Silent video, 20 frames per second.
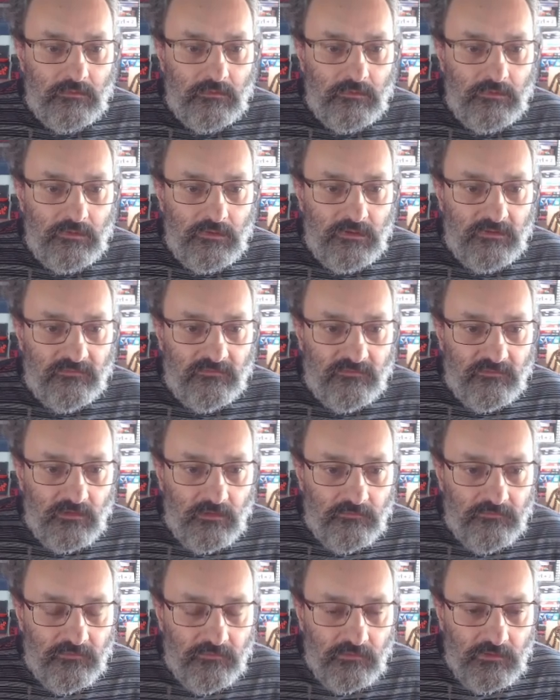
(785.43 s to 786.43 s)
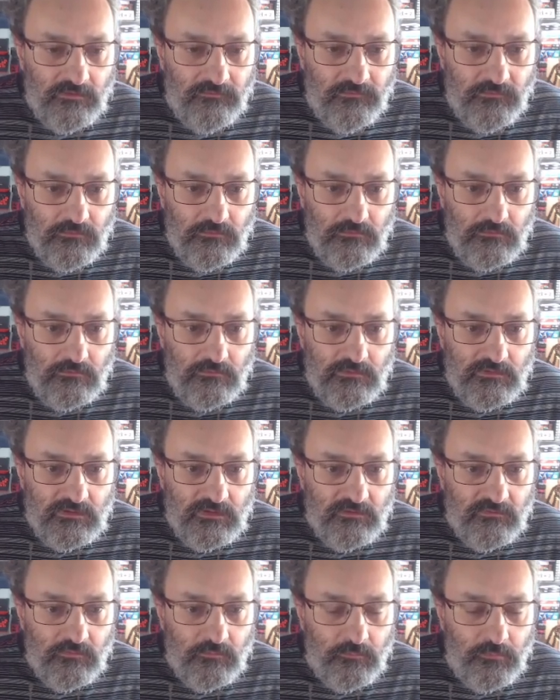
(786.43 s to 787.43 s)
Yes, also if you look
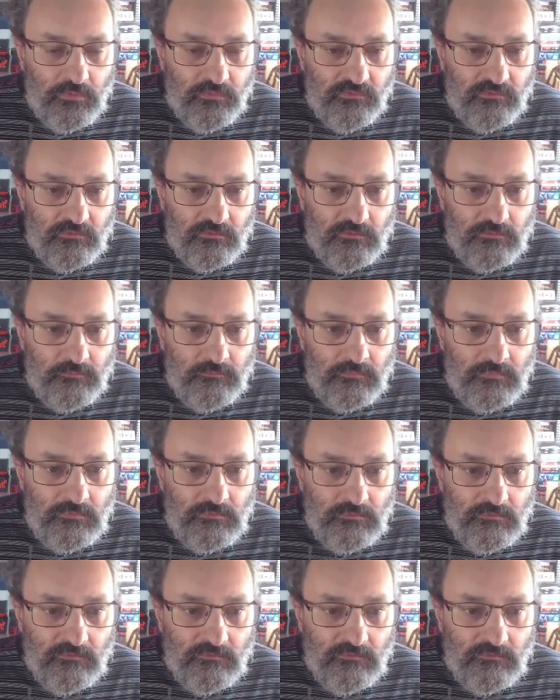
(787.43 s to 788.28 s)
at the bottom,